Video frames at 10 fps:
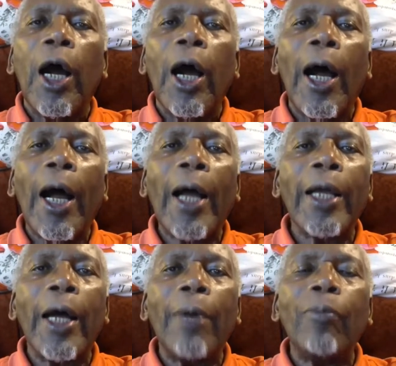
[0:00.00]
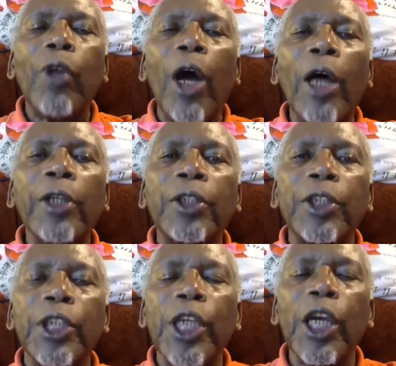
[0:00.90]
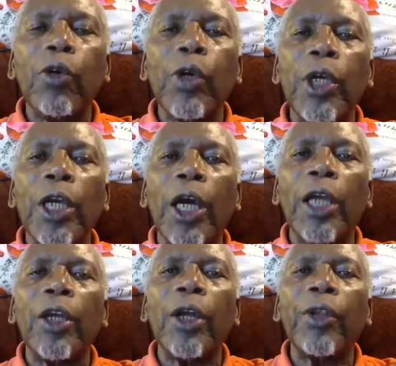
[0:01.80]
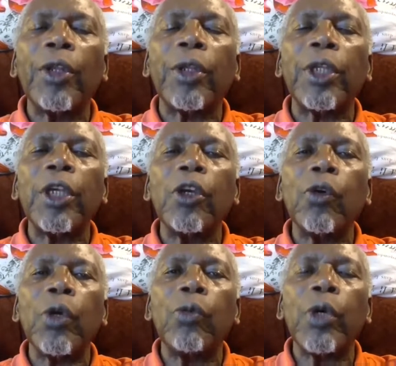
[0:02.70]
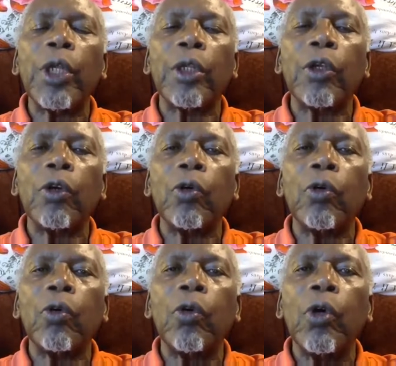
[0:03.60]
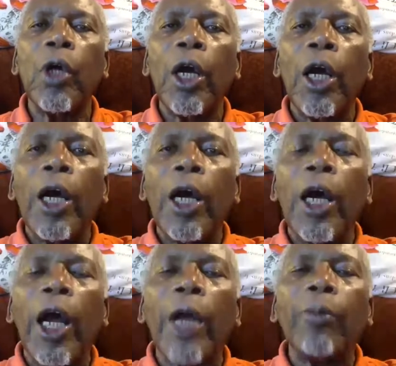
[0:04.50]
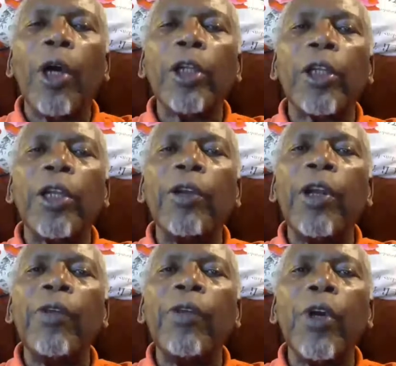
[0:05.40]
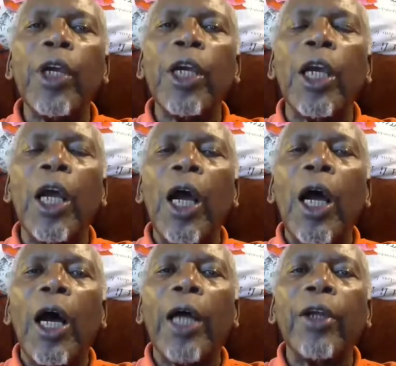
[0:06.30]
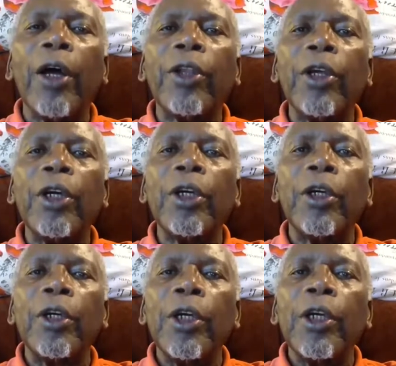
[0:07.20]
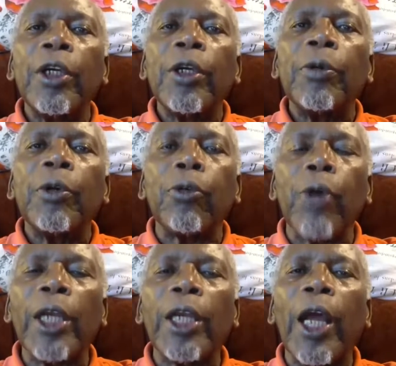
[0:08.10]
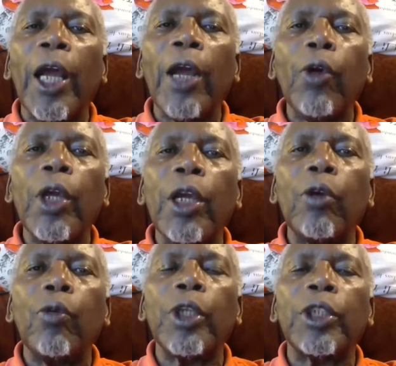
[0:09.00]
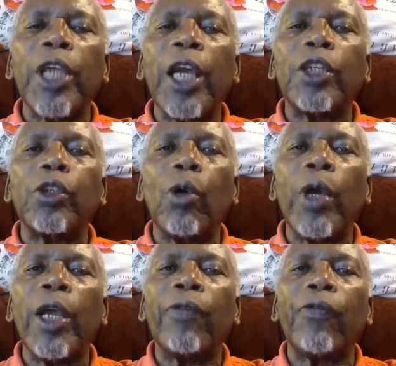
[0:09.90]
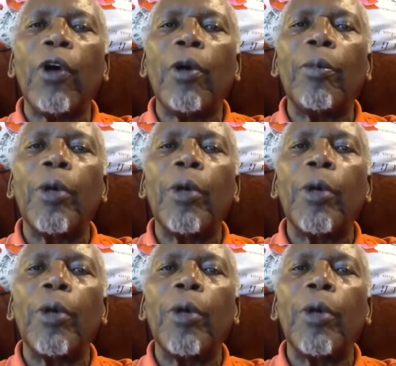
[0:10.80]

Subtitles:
I am not sharing another theory with you. I'm not delivering another red herring which takes you away from